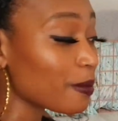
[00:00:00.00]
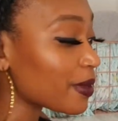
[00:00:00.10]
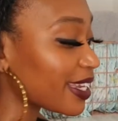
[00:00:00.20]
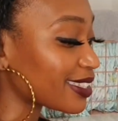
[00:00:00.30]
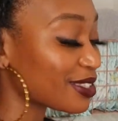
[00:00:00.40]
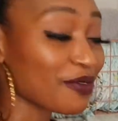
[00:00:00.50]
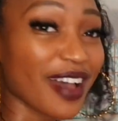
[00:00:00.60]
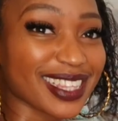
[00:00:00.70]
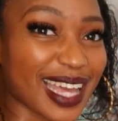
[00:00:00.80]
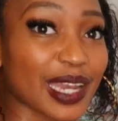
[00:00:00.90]
is the fact
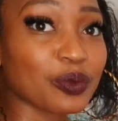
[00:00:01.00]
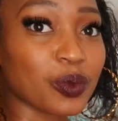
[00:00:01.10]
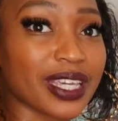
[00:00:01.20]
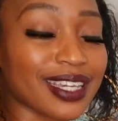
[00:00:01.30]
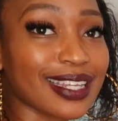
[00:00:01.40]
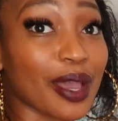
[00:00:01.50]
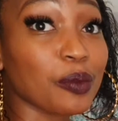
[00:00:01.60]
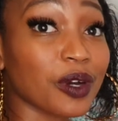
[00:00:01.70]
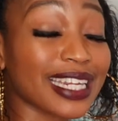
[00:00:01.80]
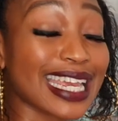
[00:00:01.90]
that we could get
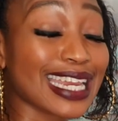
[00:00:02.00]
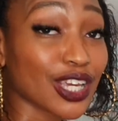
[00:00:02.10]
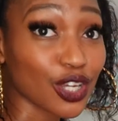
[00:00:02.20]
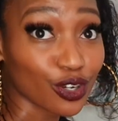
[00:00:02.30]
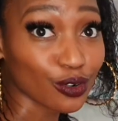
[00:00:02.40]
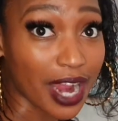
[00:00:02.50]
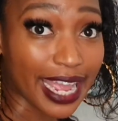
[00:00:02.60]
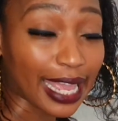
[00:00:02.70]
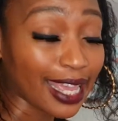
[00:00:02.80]
one in grey.